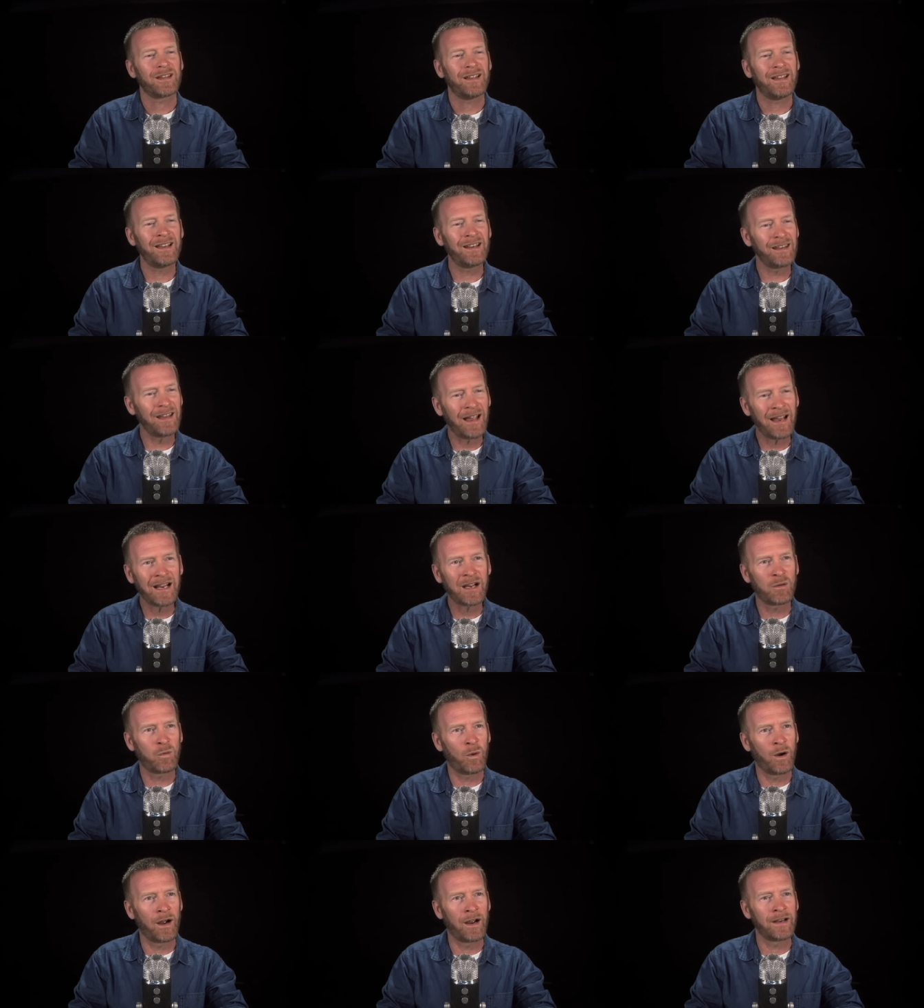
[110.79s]
And
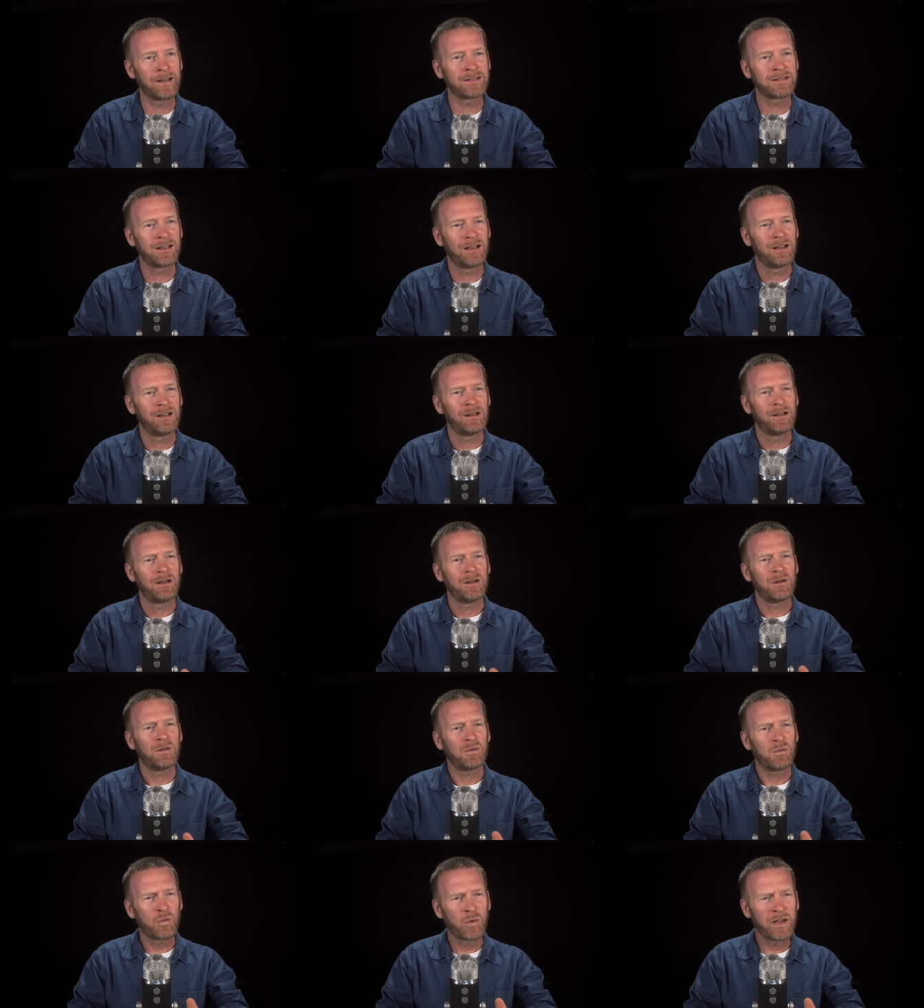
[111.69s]
likewise,
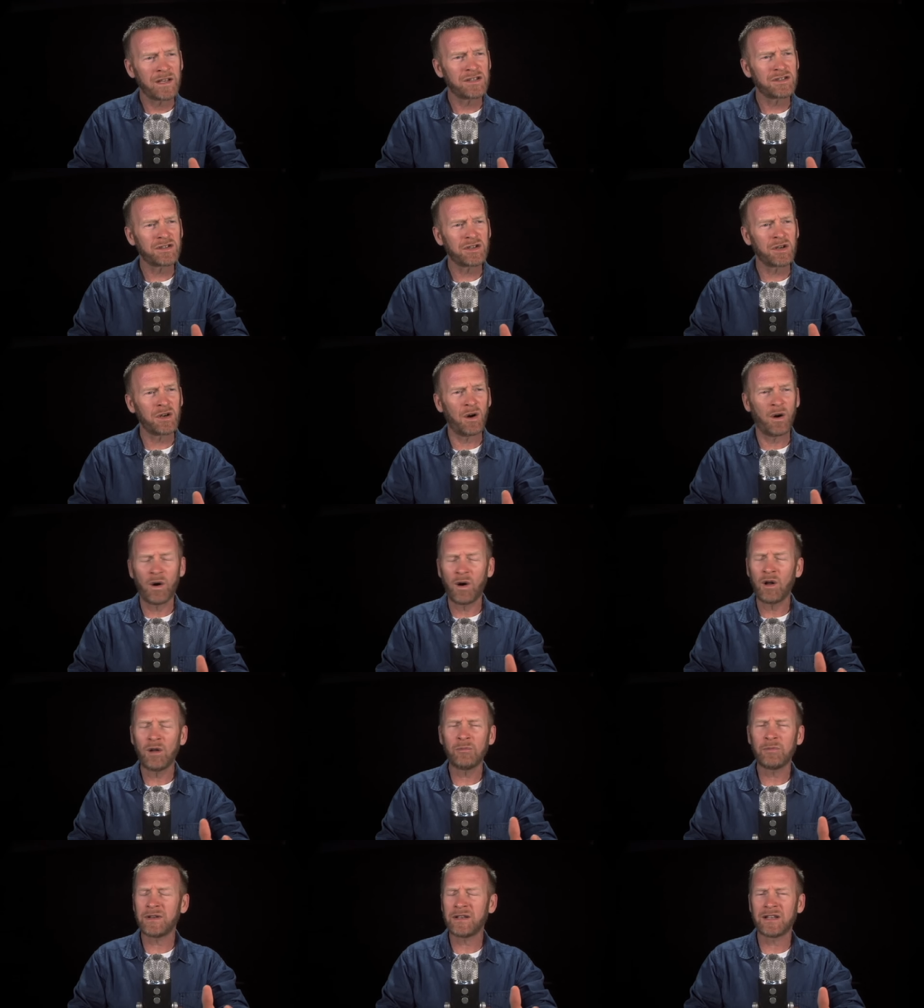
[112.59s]
we should
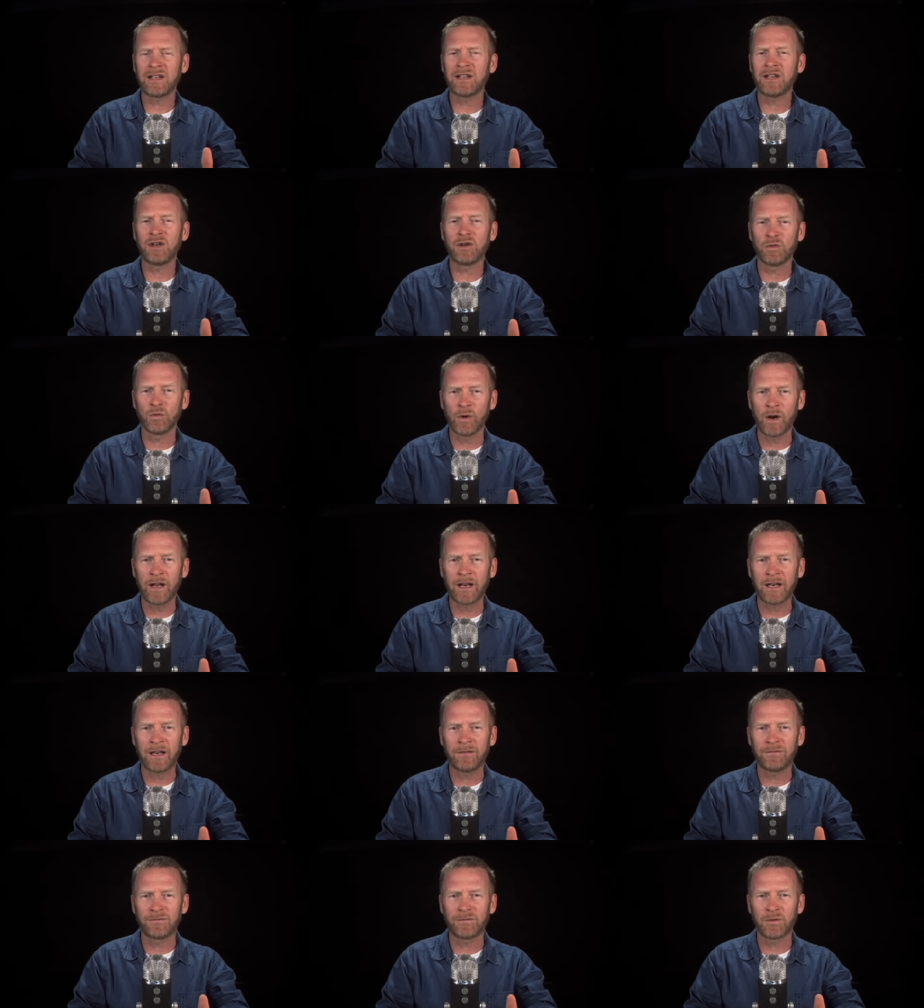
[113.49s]
all be getting
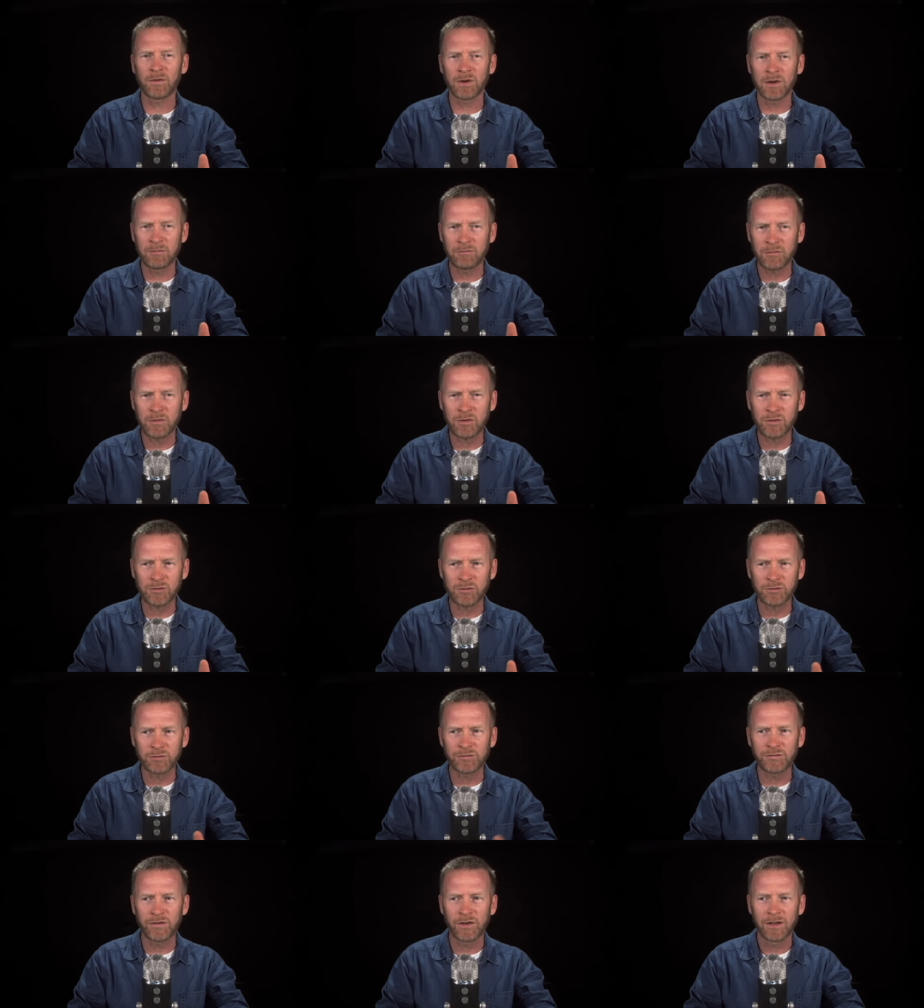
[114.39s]
ready for a
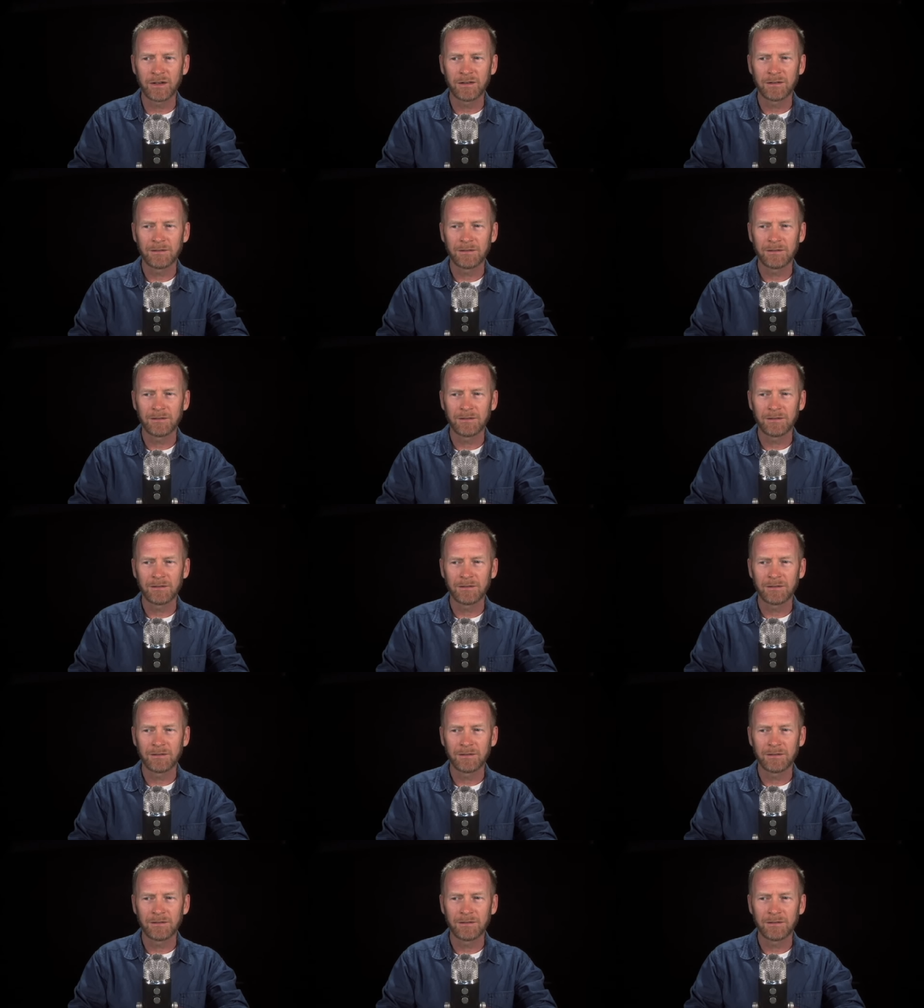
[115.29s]
move